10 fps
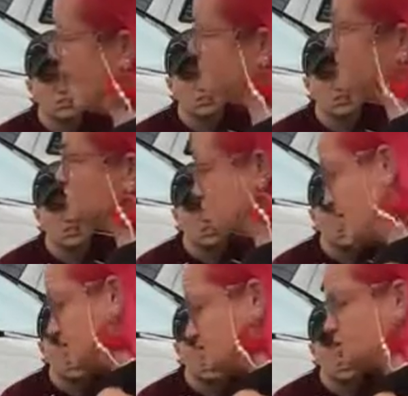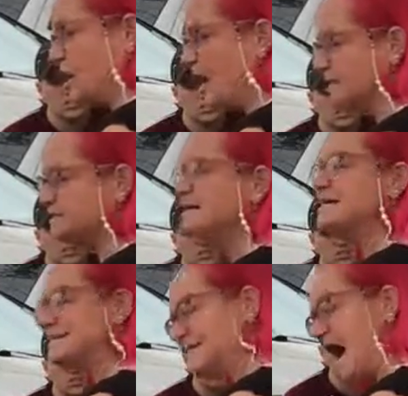life that Jesus Christ
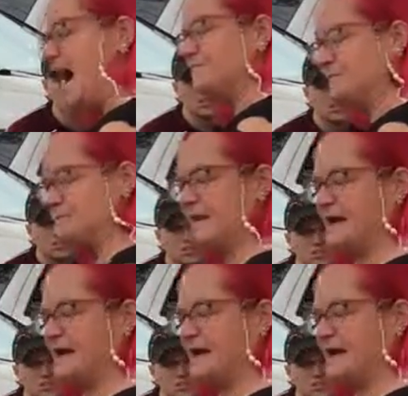died for